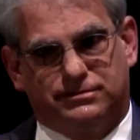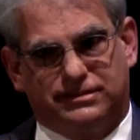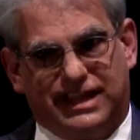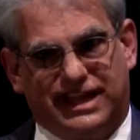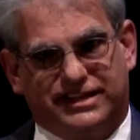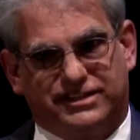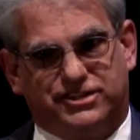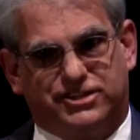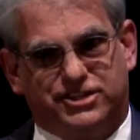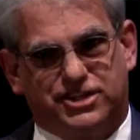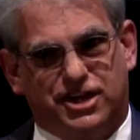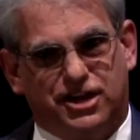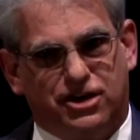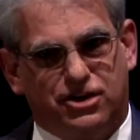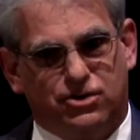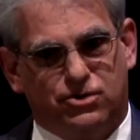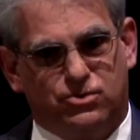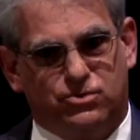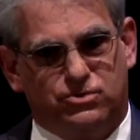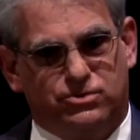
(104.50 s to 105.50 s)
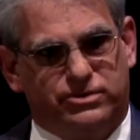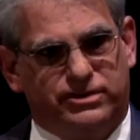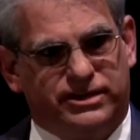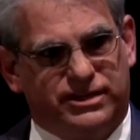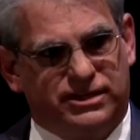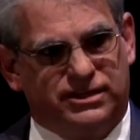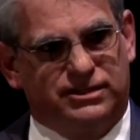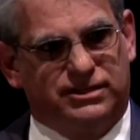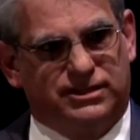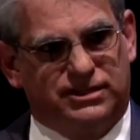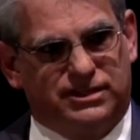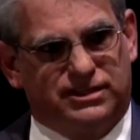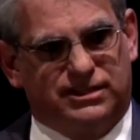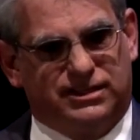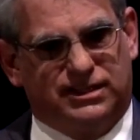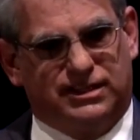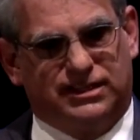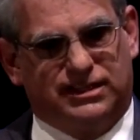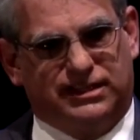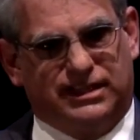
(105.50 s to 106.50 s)
That tone,
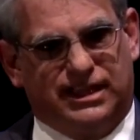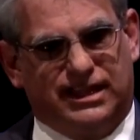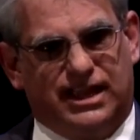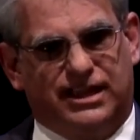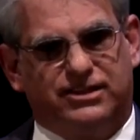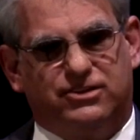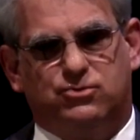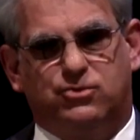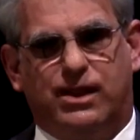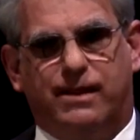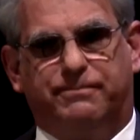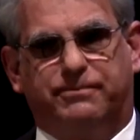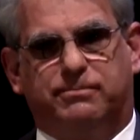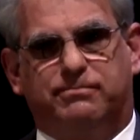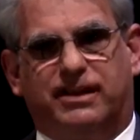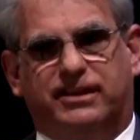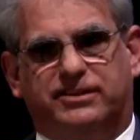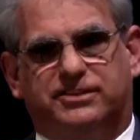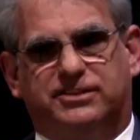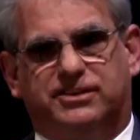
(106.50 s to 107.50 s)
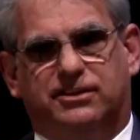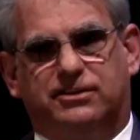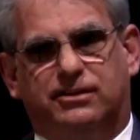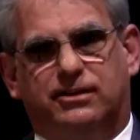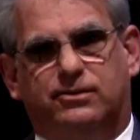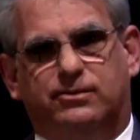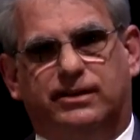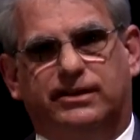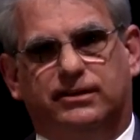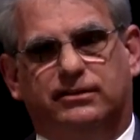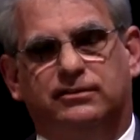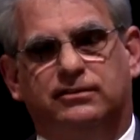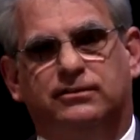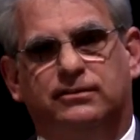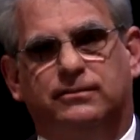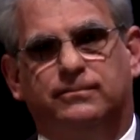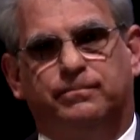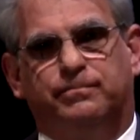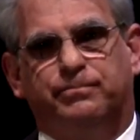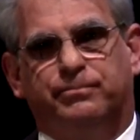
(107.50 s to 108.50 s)
again, I gripped my steering wheel.
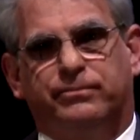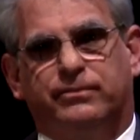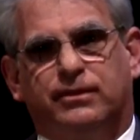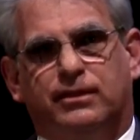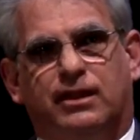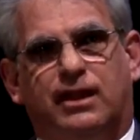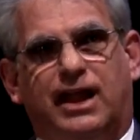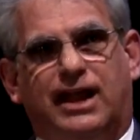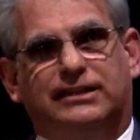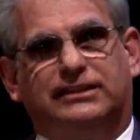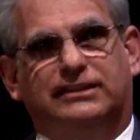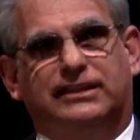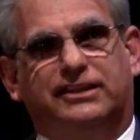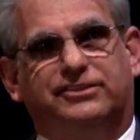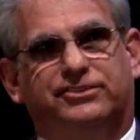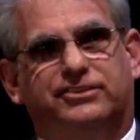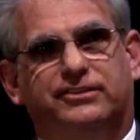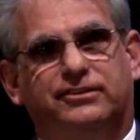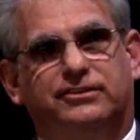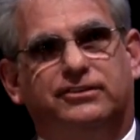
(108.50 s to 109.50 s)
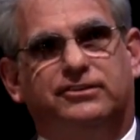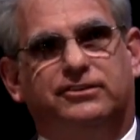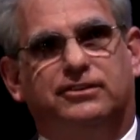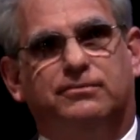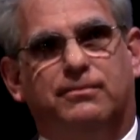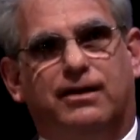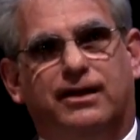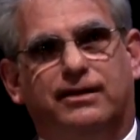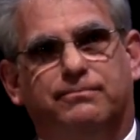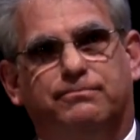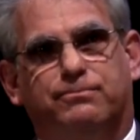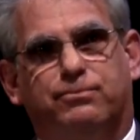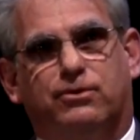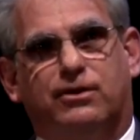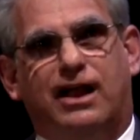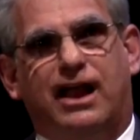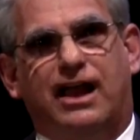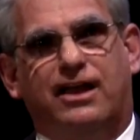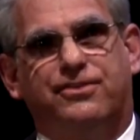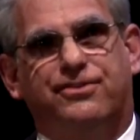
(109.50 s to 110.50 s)
I listened to my
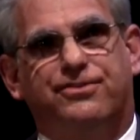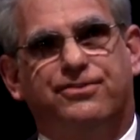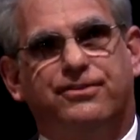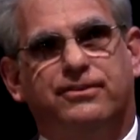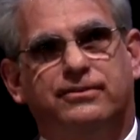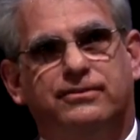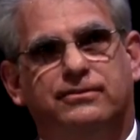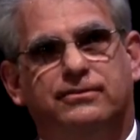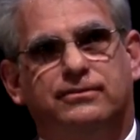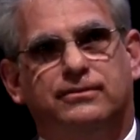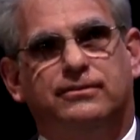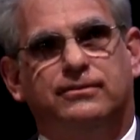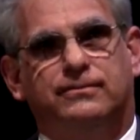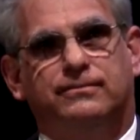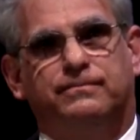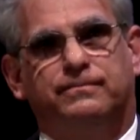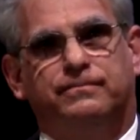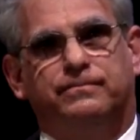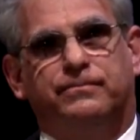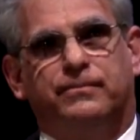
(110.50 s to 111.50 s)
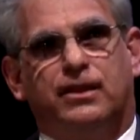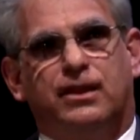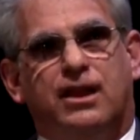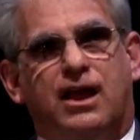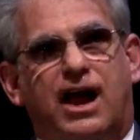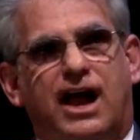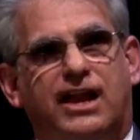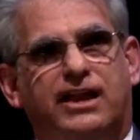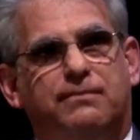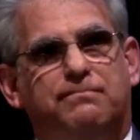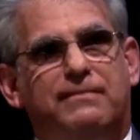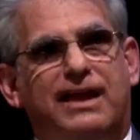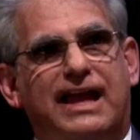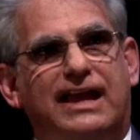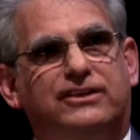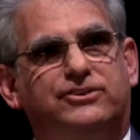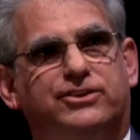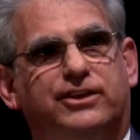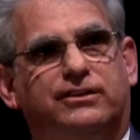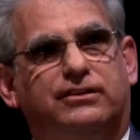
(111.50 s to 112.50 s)
breath. I
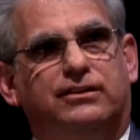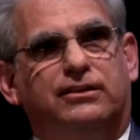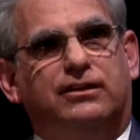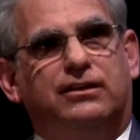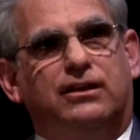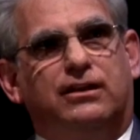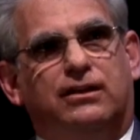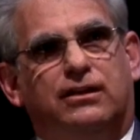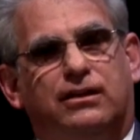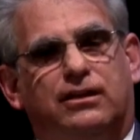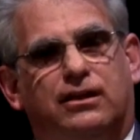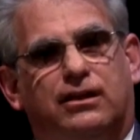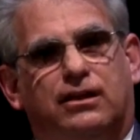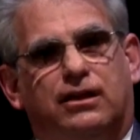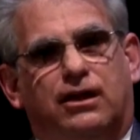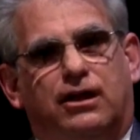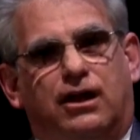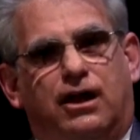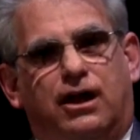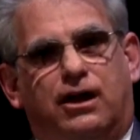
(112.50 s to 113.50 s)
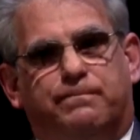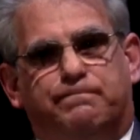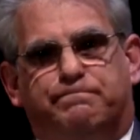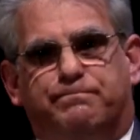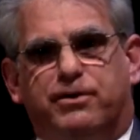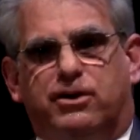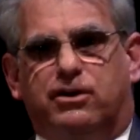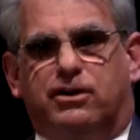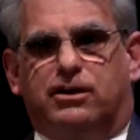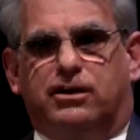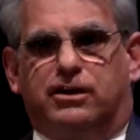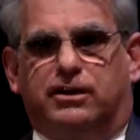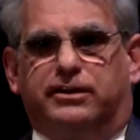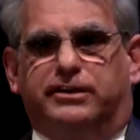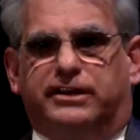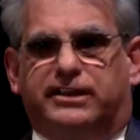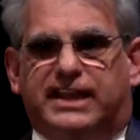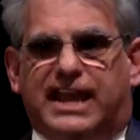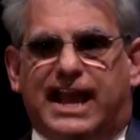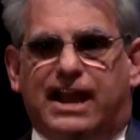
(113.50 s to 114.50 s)
imagined a
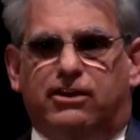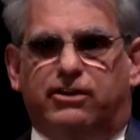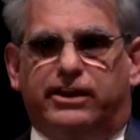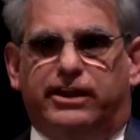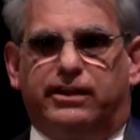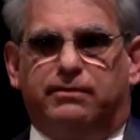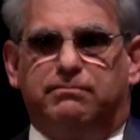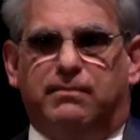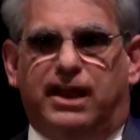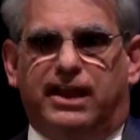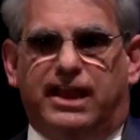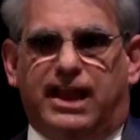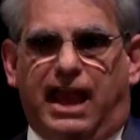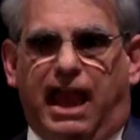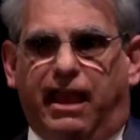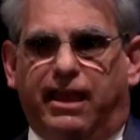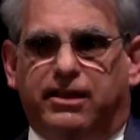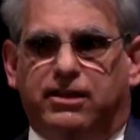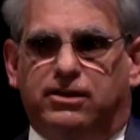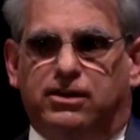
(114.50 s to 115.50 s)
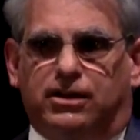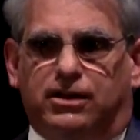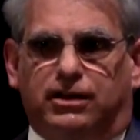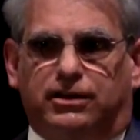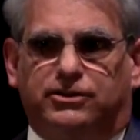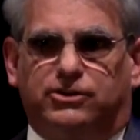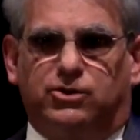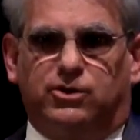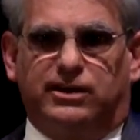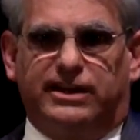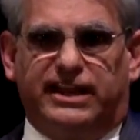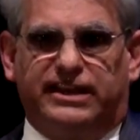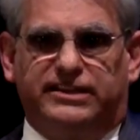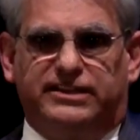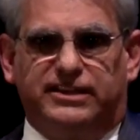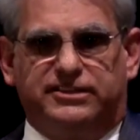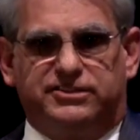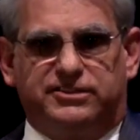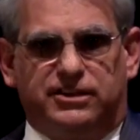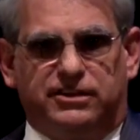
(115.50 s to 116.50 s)
bird carrying my anger toward a
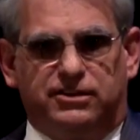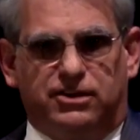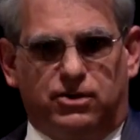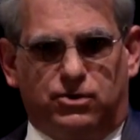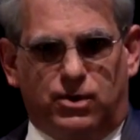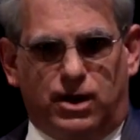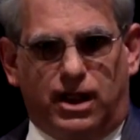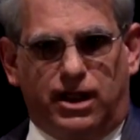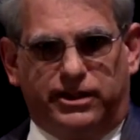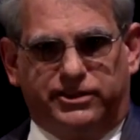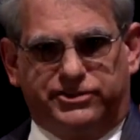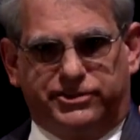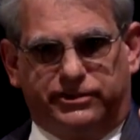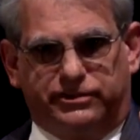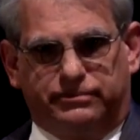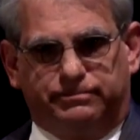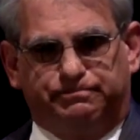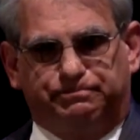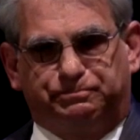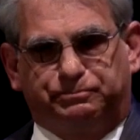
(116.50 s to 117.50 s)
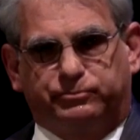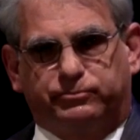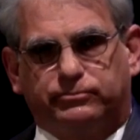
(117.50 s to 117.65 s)
distant horizon,